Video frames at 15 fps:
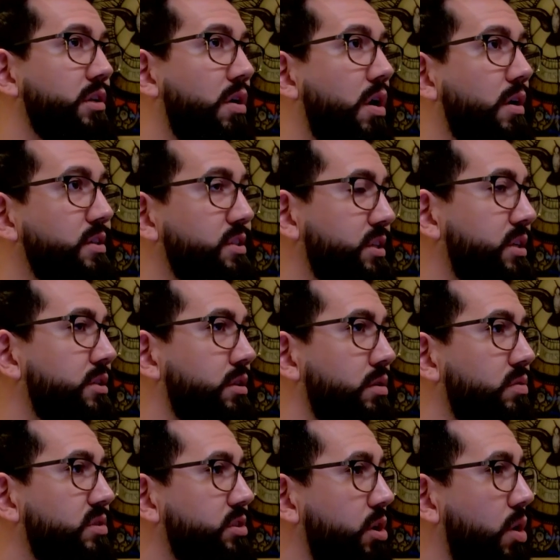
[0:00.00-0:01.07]
on C S
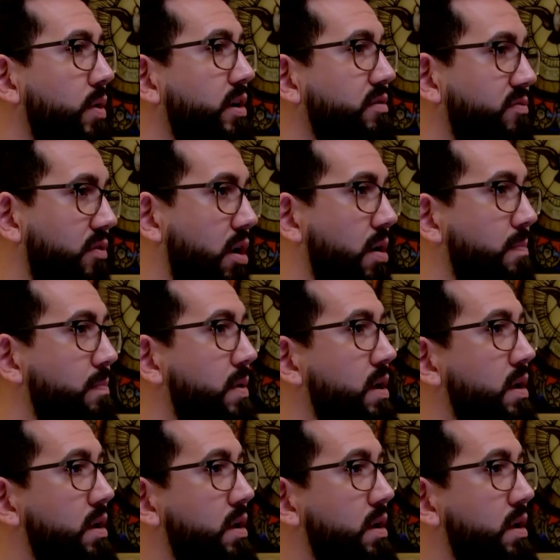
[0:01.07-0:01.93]
Lewis going from,